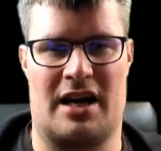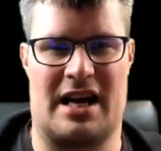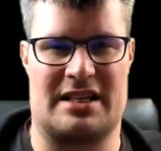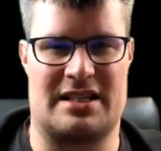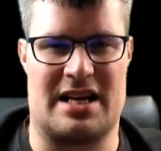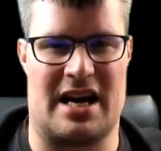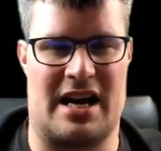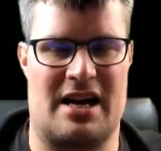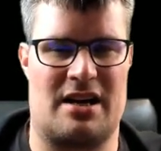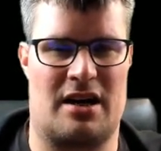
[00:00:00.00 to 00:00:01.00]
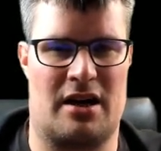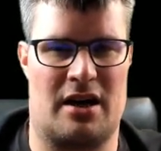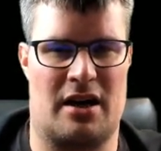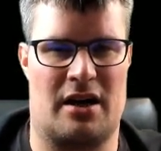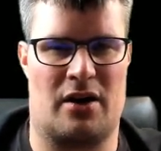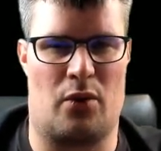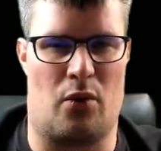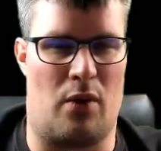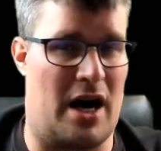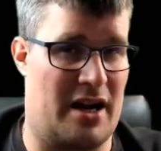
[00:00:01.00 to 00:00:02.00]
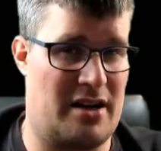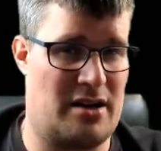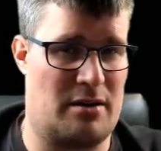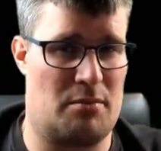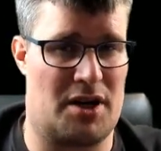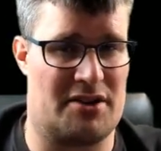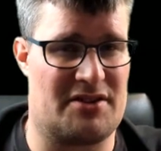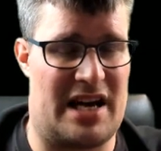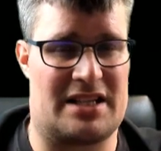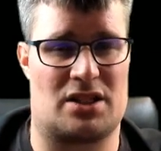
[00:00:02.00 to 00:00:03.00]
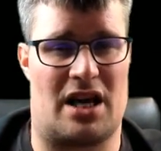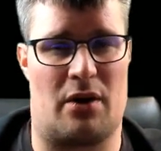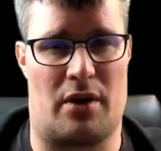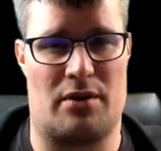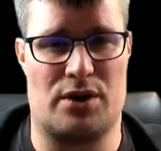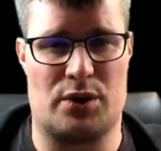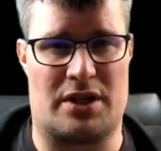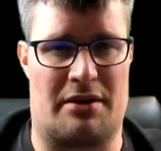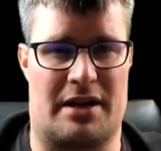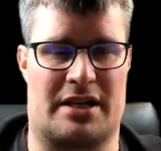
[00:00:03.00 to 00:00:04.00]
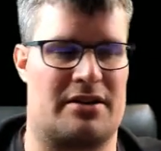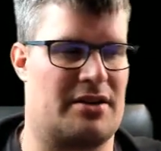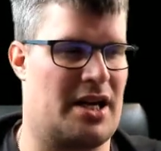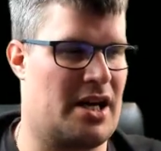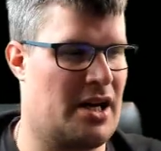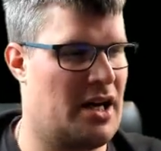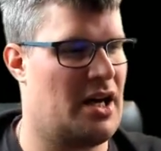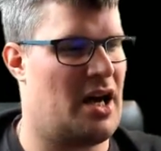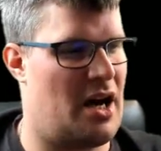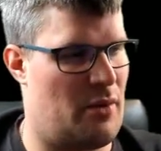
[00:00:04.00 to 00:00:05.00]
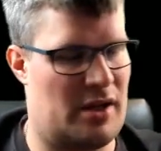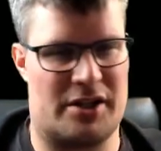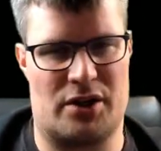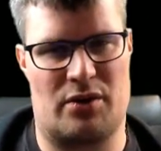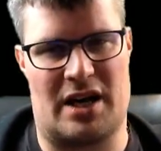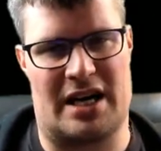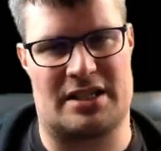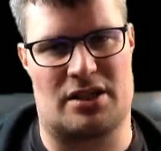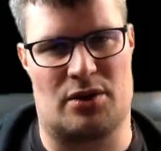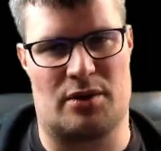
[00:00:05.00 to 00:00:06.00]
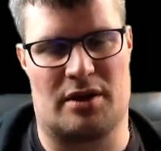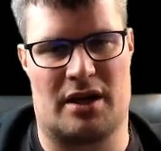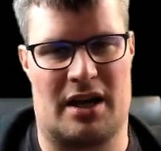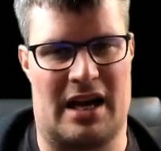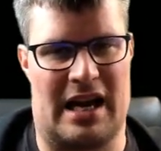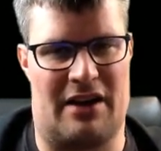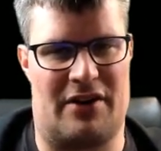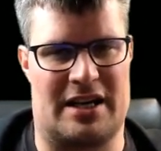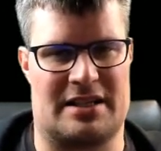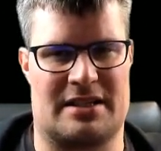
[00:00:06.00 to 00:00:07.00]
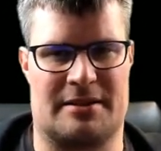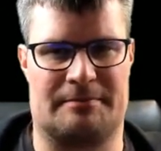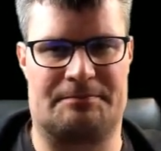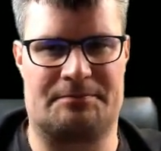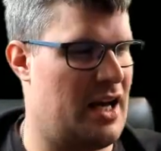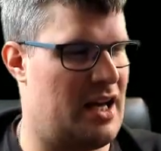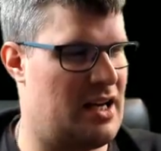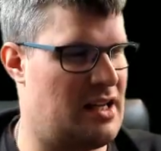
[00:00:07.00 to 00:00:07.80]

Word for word: sda1 because that's our root directory and we'll do that to LFS. And